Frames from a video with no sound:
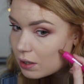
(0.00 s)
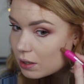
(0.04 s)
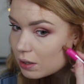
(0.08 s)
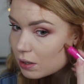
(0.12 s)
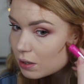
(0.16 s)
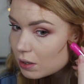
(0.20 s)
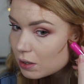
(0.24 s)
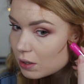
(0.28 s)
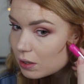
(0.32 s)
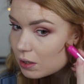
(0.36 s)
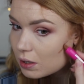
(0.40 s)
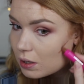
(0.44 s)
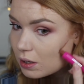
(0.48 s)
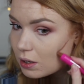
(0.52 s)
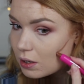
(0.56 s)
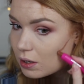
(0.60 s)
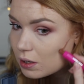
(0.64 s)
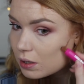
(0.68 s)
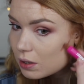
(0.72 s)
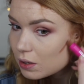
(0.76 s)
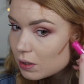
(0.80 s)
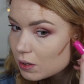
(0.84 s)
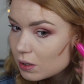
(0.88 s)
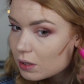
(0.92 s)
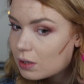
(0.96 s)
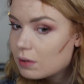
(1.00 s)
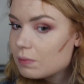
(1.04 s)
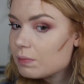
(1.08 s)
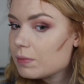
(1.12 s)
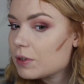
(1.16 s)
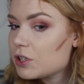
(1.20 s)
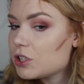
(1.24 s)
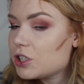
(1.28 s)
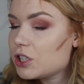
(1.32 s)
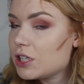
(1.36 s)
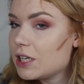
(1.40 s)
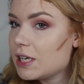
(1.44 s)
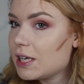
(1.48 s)

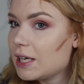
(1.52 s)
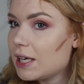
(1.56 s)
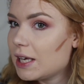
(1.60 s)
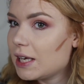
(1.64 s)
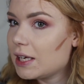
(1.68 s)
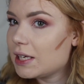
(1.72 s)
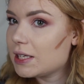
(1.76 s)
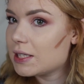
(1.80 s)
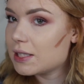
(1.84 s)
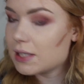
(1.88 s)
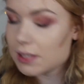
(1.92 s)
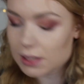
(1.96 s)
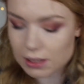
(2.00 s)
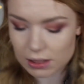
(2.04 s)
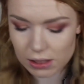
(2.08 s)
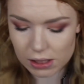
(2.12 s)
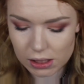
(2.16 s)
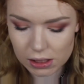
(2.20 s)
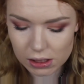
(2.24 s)
the cheekies.